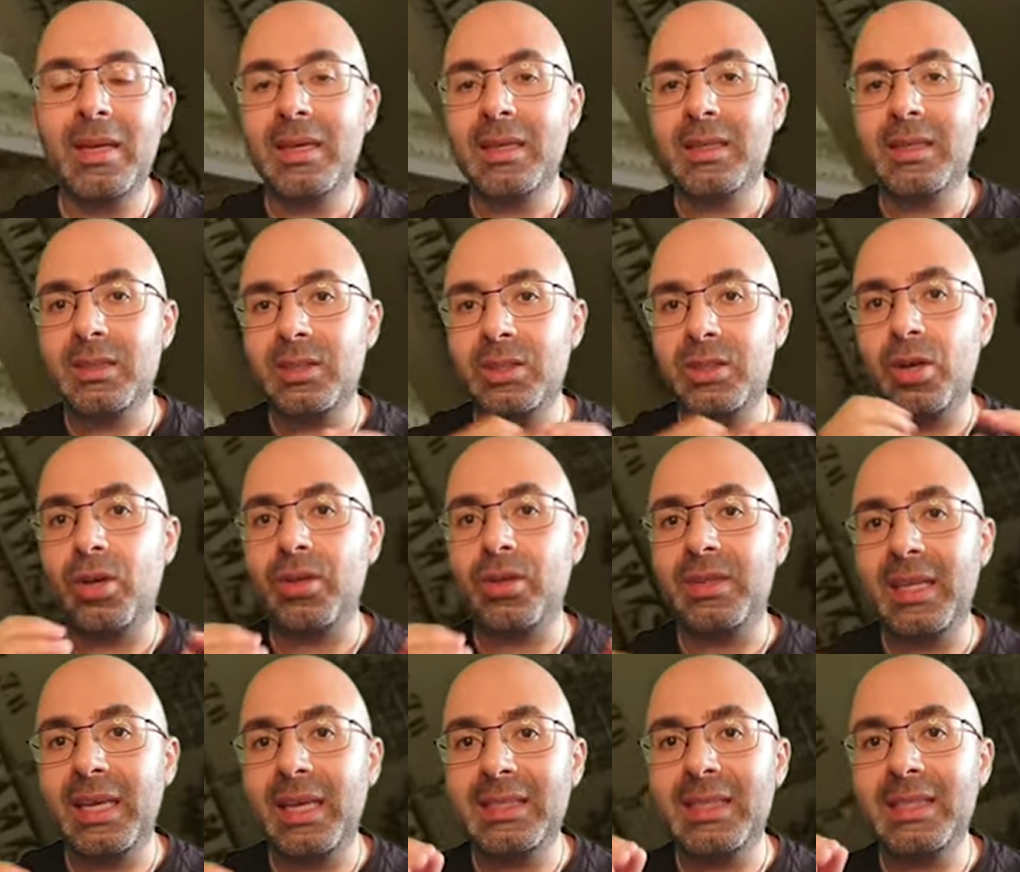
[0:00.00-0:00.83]
So
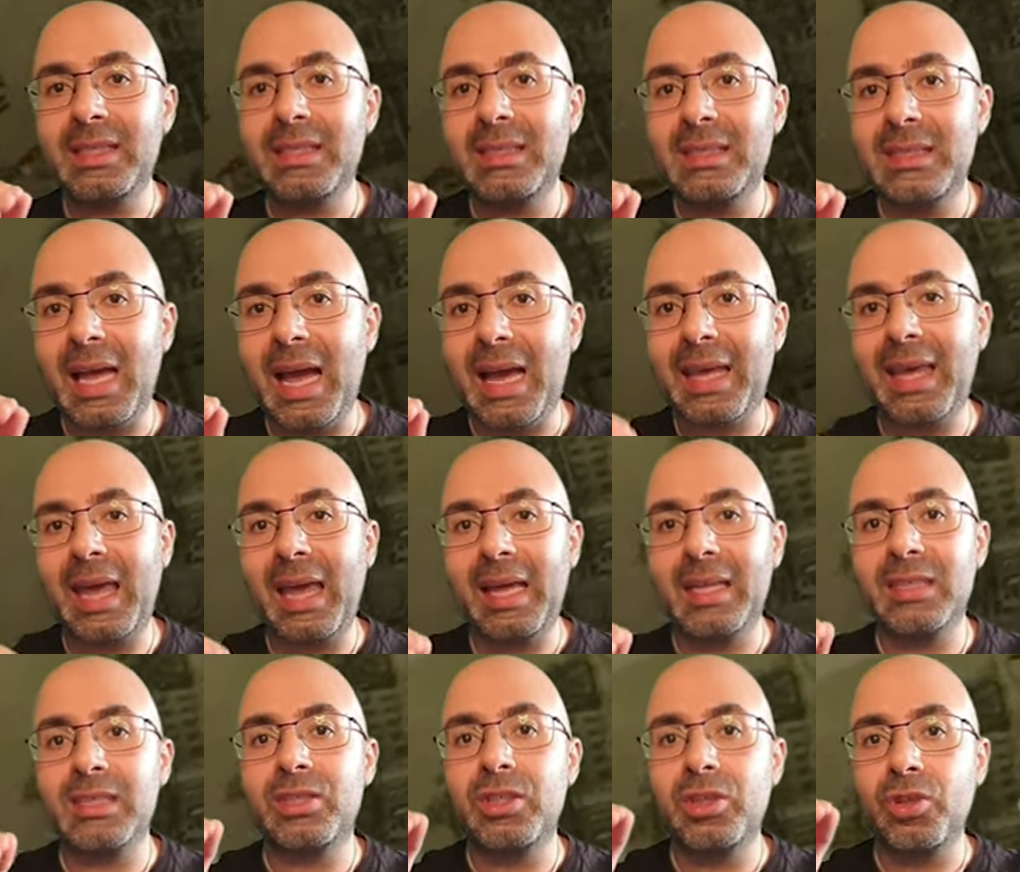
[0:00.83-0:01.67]
this is
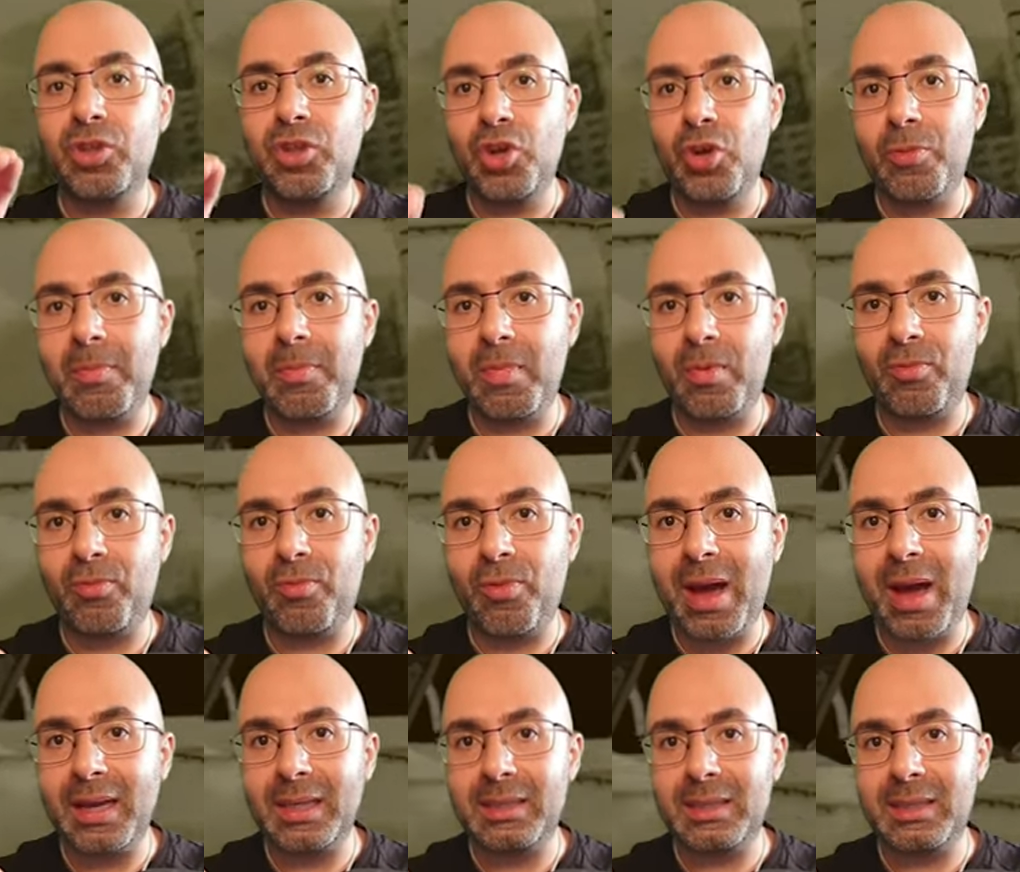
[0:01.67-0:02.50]
against human
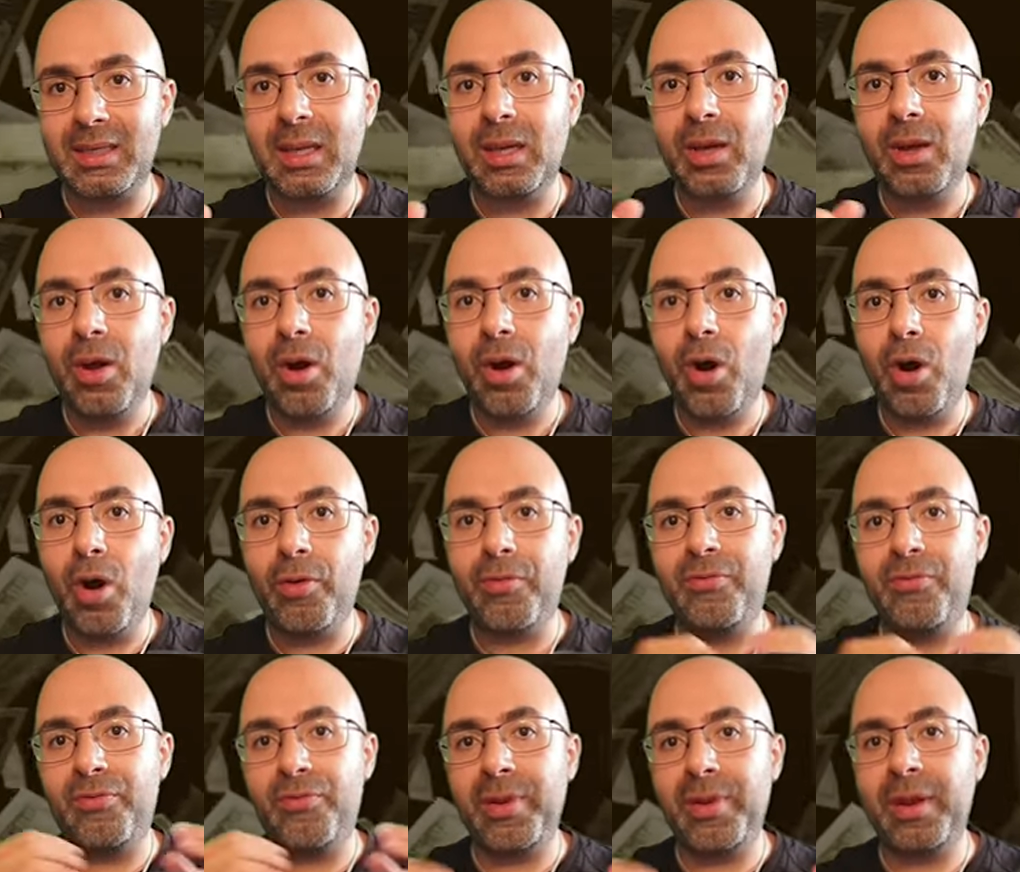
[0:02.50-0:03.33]
rights or
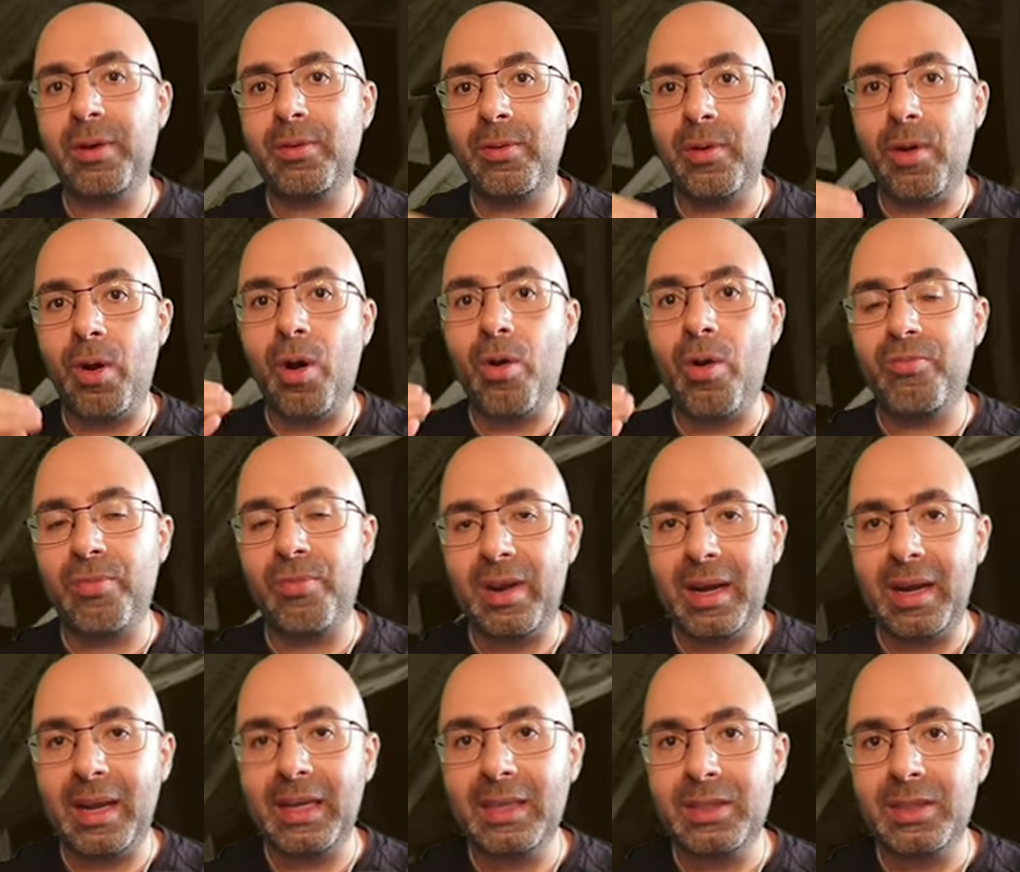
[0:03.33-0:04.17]
freedom of
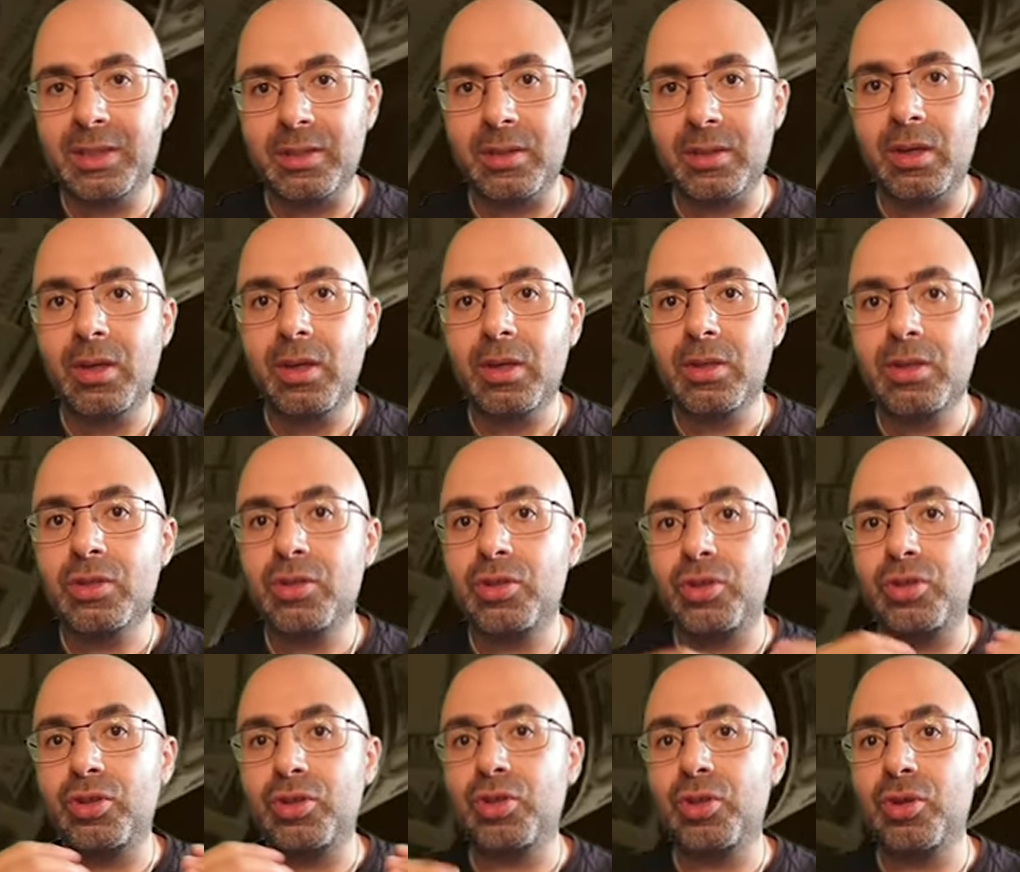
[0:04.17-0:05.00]
religion
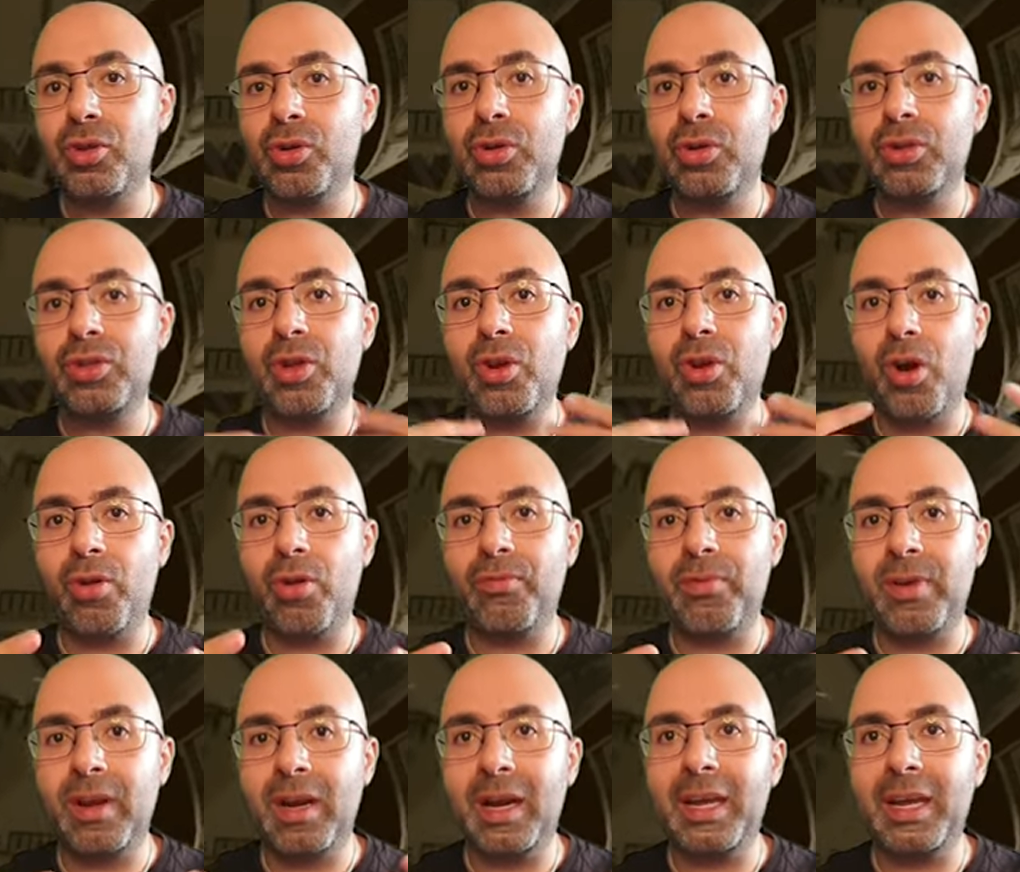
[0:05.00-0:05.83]
to choose your own
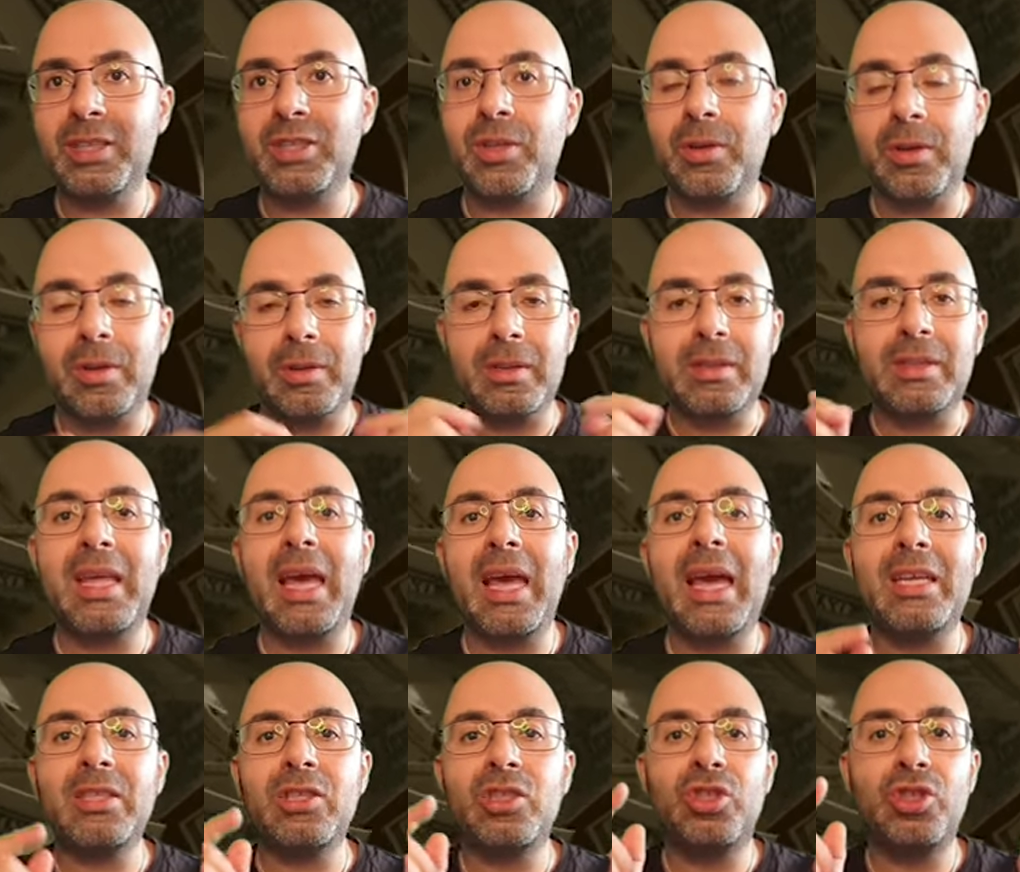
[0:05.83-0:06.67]
religion.
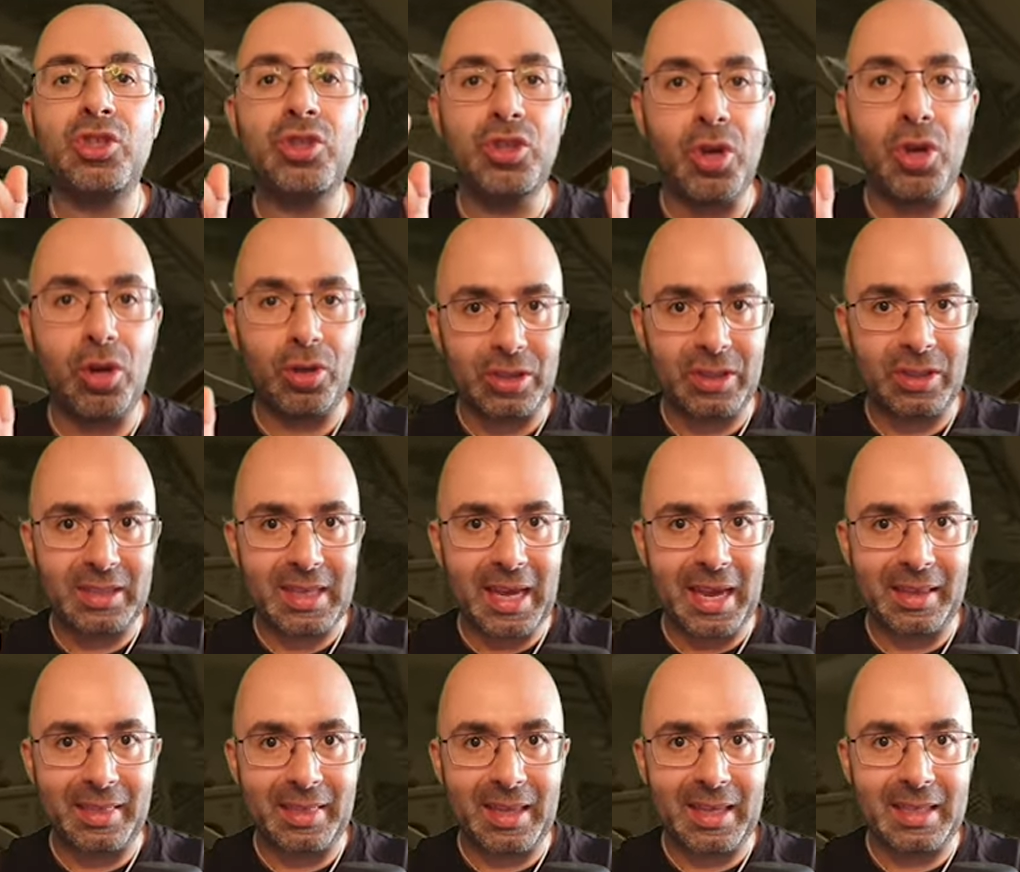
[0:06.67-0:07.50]
They do not
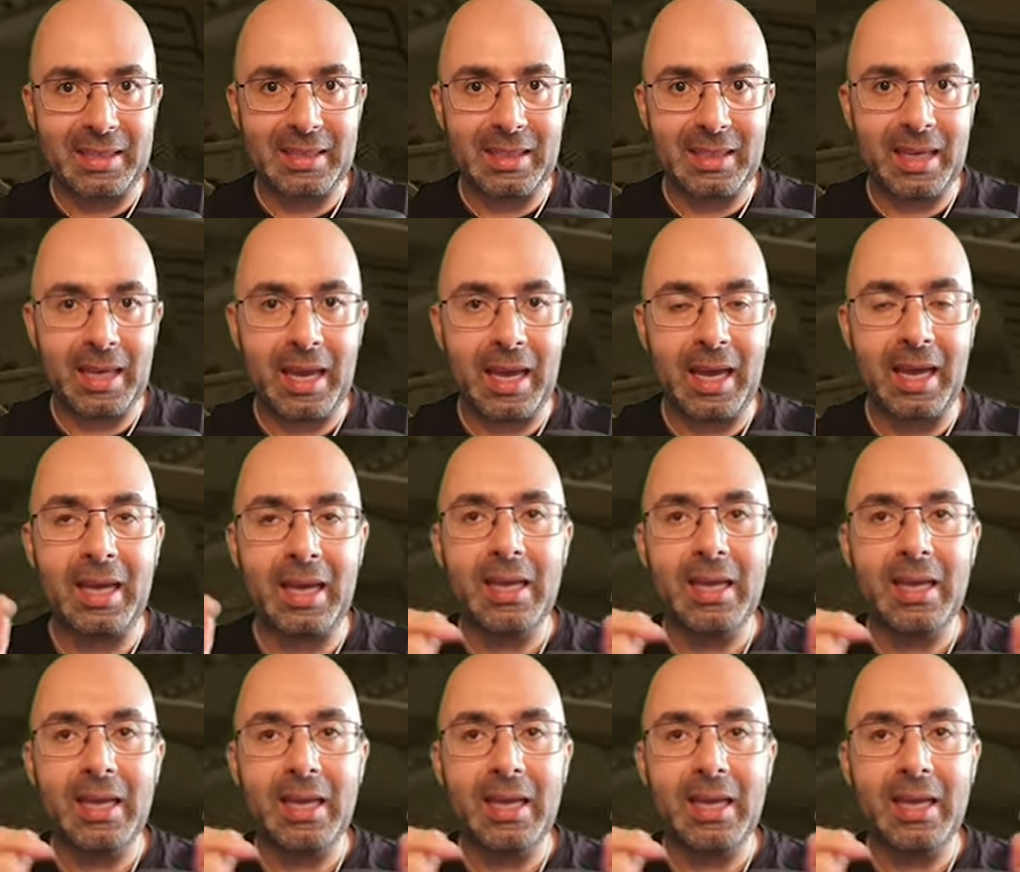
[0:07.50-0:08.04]
say this here.